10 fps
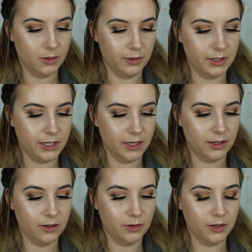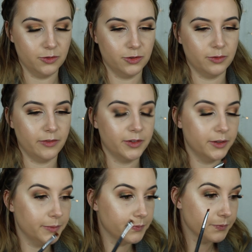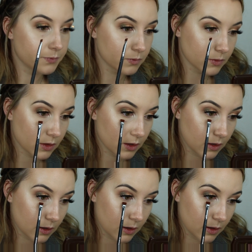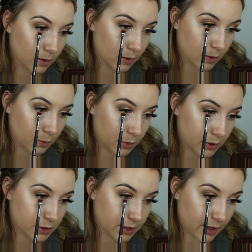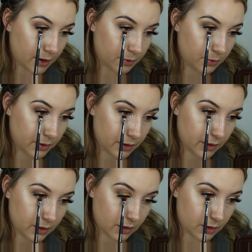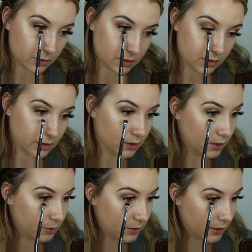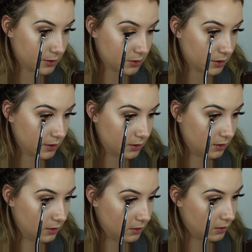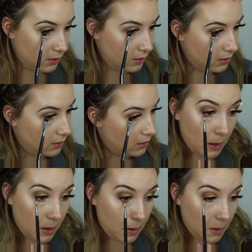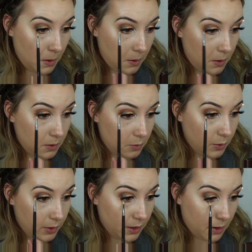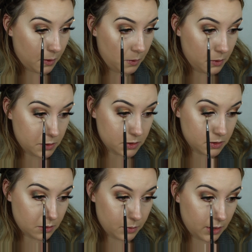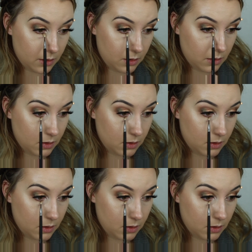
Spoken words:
going to take Cocoa Truffle and push that really close to the lower lash line and smoke it out just a bit.